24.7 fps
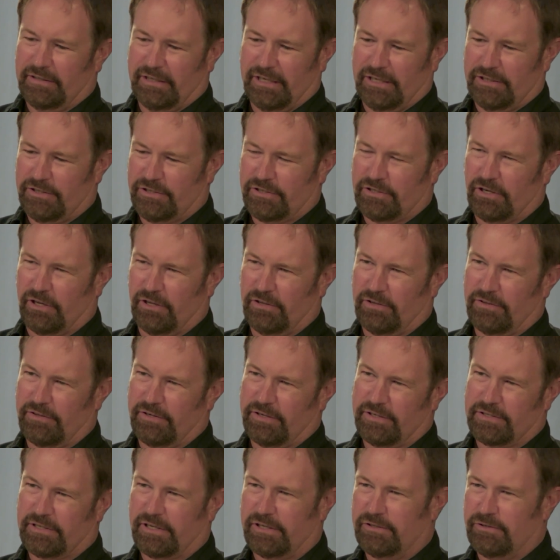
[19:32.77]
and just all the
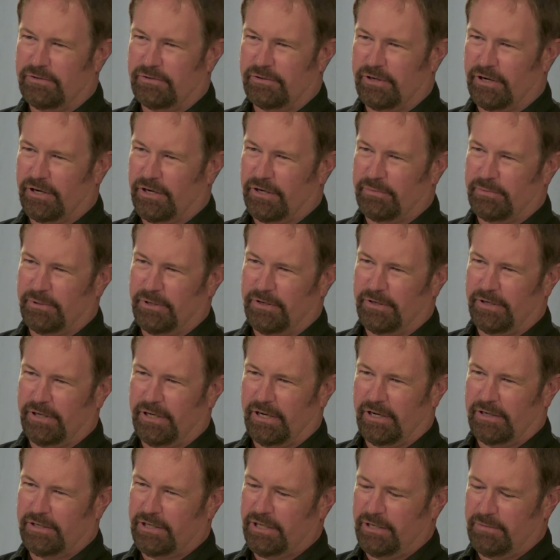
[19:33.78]
things that you do in our community
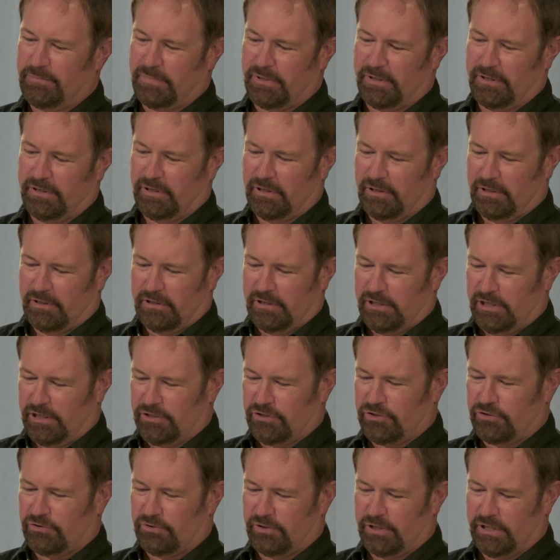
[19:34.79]
on keeping
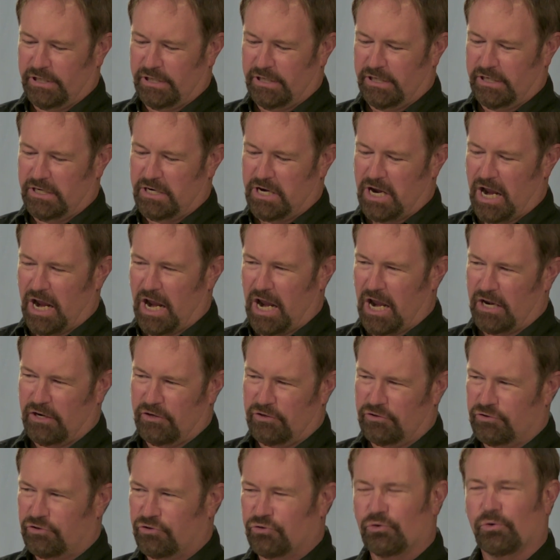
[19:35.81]
history
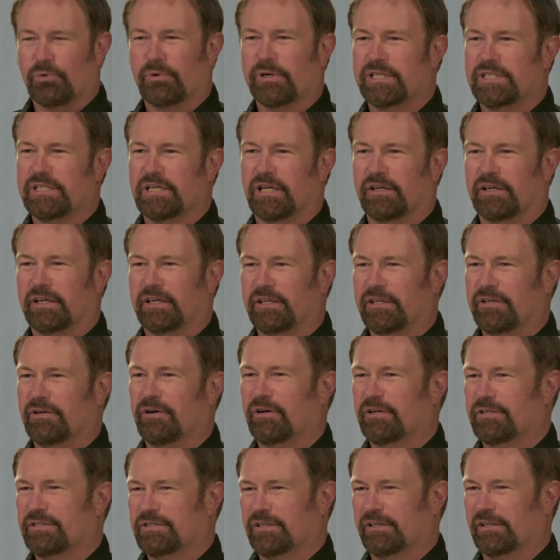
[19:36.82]
and storytelling and the
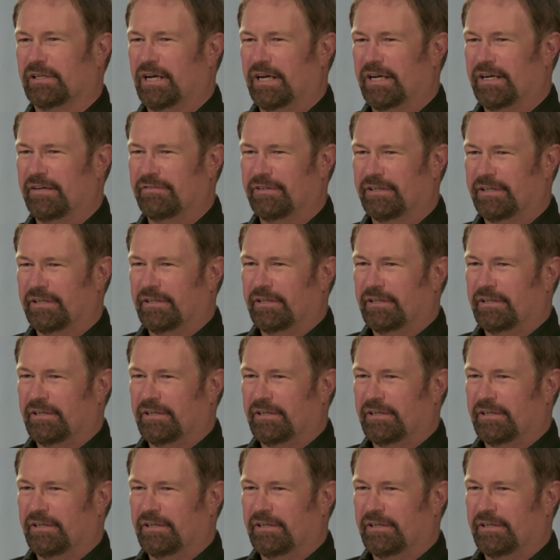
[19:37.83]
arts alive.